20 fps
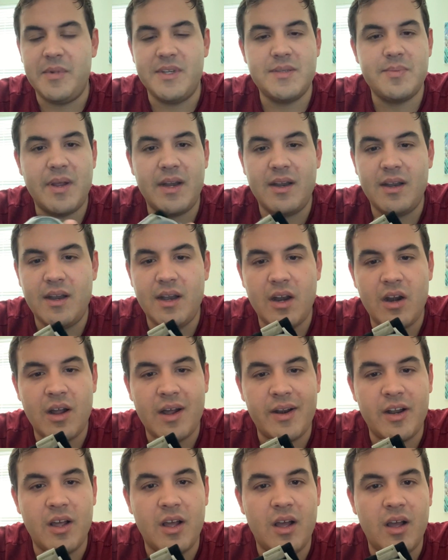be spending it
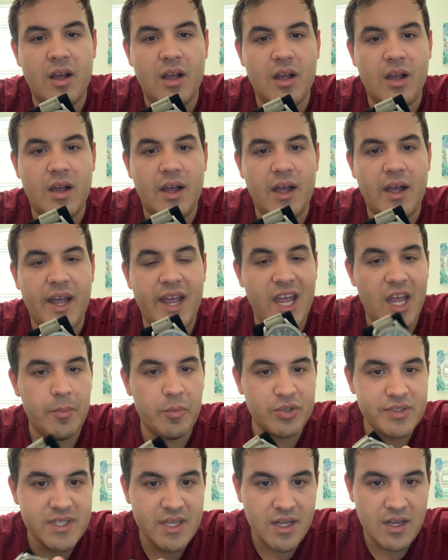on a
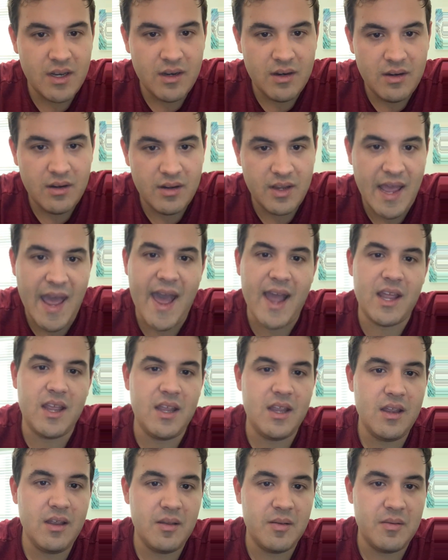Hamilton khaki